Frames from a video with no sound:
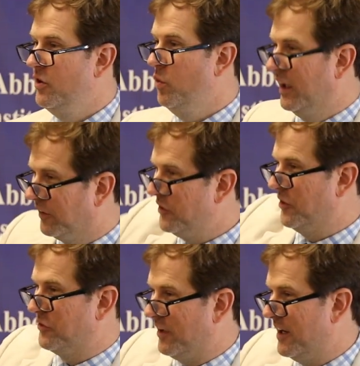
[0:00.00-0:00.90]
New
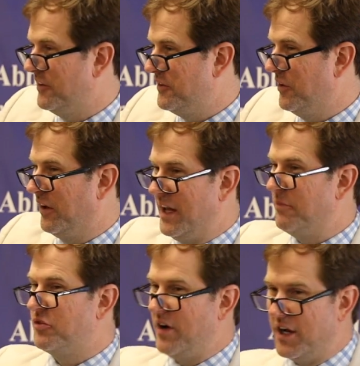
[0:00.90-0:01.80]
Englanders like to deal in
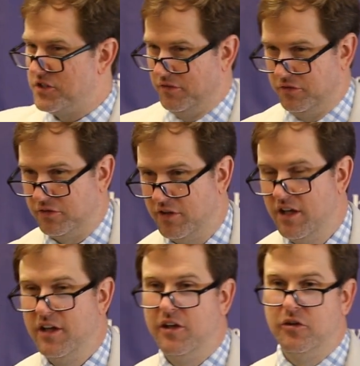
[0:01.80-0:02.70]
abstractions.
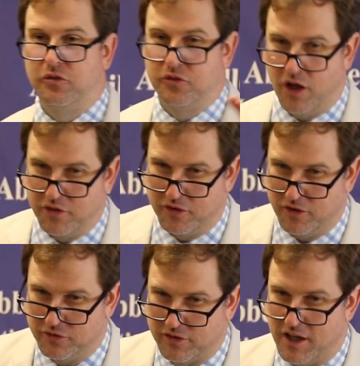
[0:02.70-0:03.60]

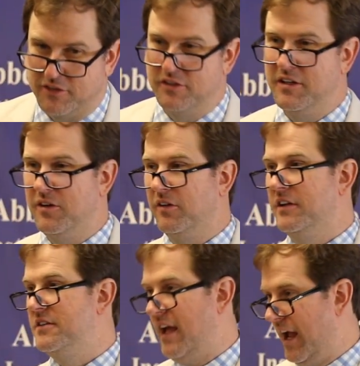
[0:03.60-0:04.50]
Southerners like to
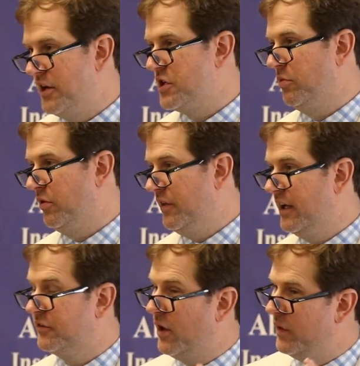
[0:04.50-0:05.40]
deal in tangible
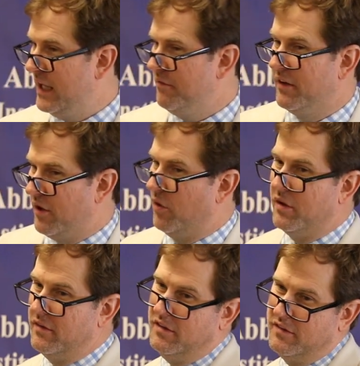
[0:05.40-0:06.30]
things. Now, even though
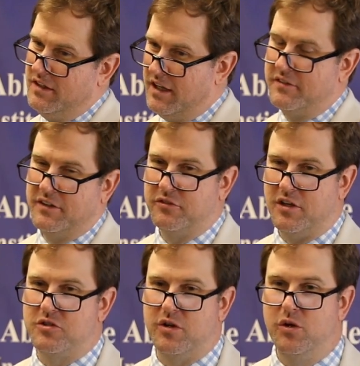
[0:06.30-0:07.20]
in the 18th
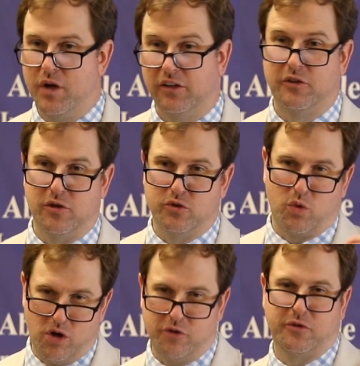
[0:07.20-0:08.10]
century, New Englanders
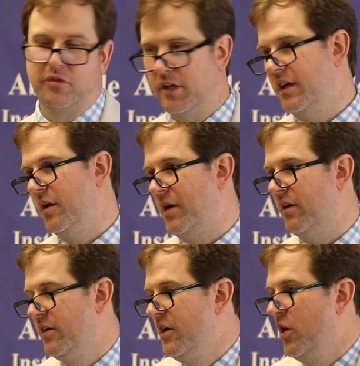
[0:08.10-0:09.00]
were also thinking
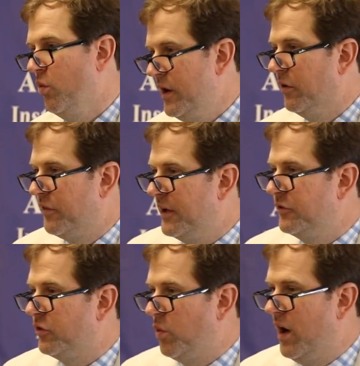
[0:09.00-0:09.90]
about real
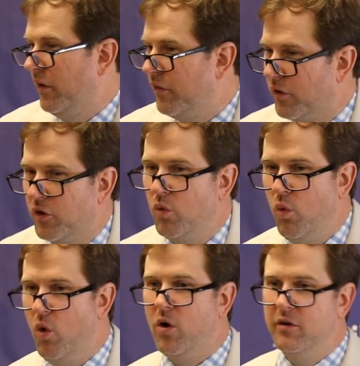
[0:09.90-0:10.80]
things as well in the little
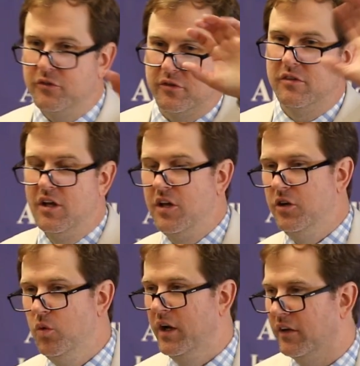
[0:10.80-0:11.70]
wards in
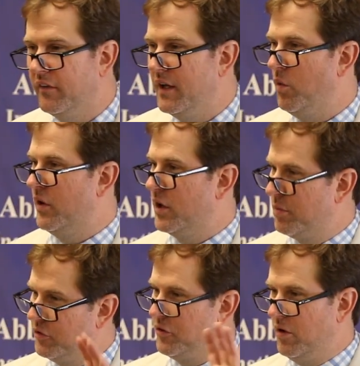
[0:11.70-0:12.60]
New England, they wanted to
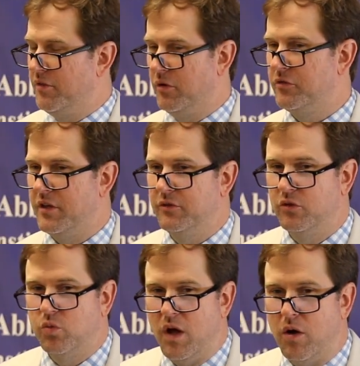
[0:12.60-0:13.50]
preserve those things
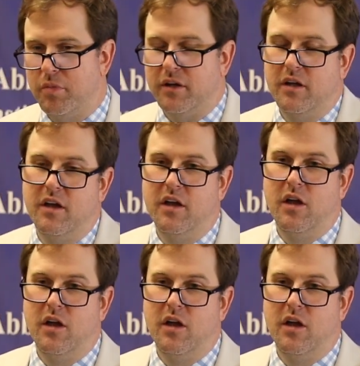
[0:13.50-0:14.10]
as well. But